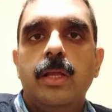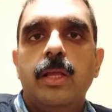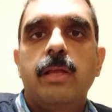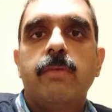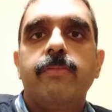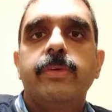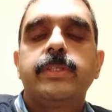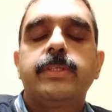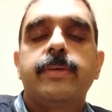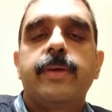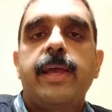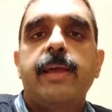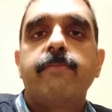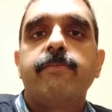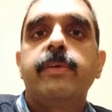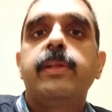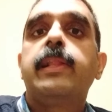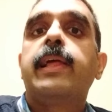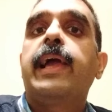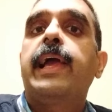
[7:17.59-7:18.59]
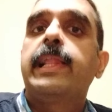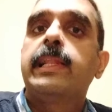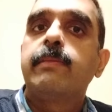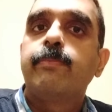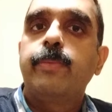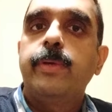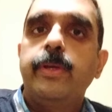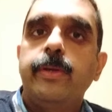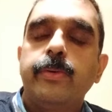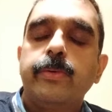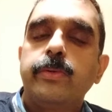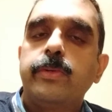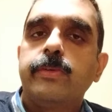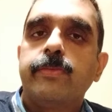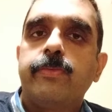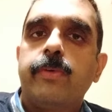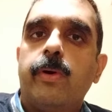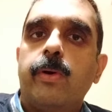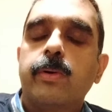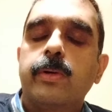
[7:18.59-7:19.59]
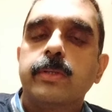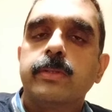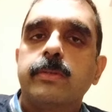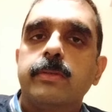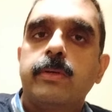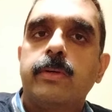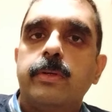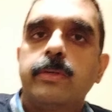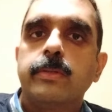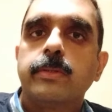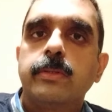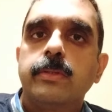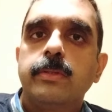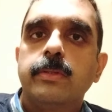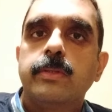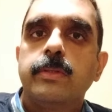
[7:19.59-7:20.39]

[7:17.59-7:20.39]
which will help you to focus on